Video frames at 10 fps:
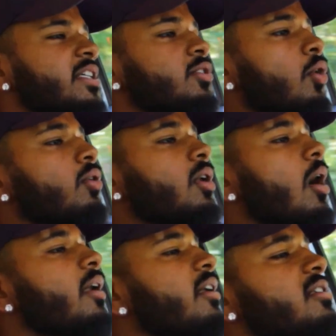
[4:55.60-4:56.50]
these old
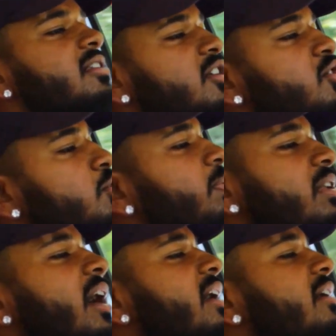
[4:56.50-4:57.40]
Hondas, they're
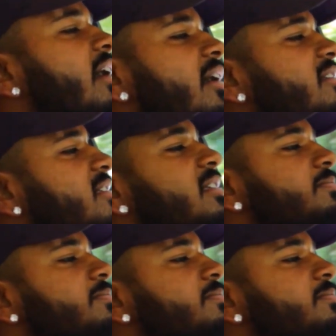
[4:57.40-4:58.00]
super light, guys.